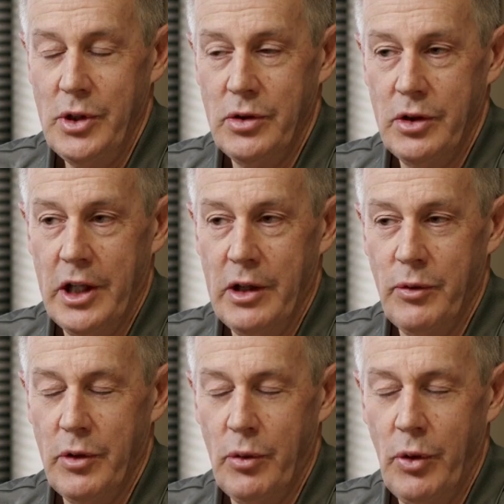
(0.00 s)
we should go
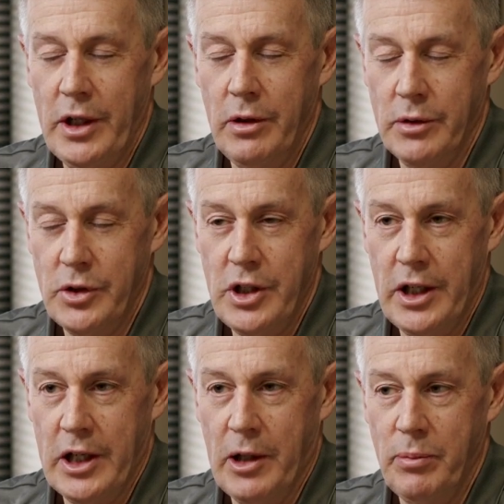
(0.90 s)
for a regular
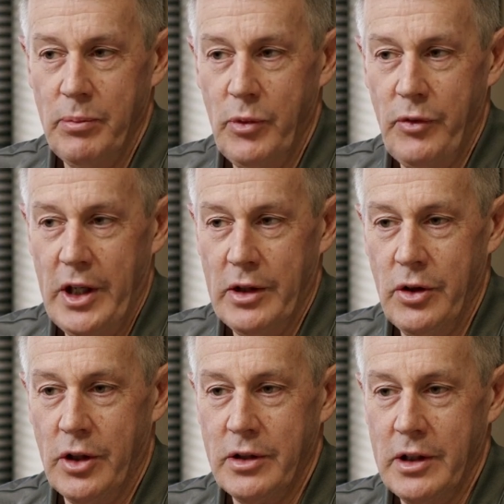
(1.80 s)
checkup with our
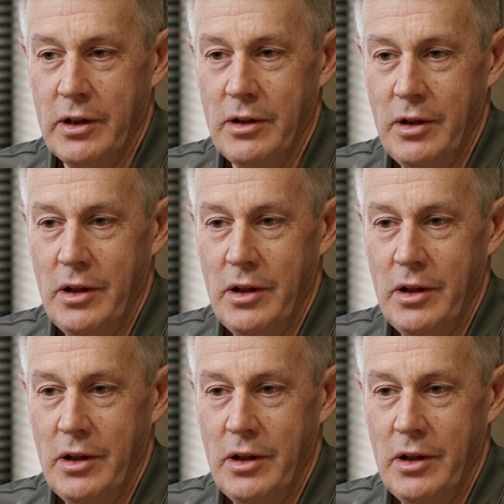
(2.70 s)
doctor.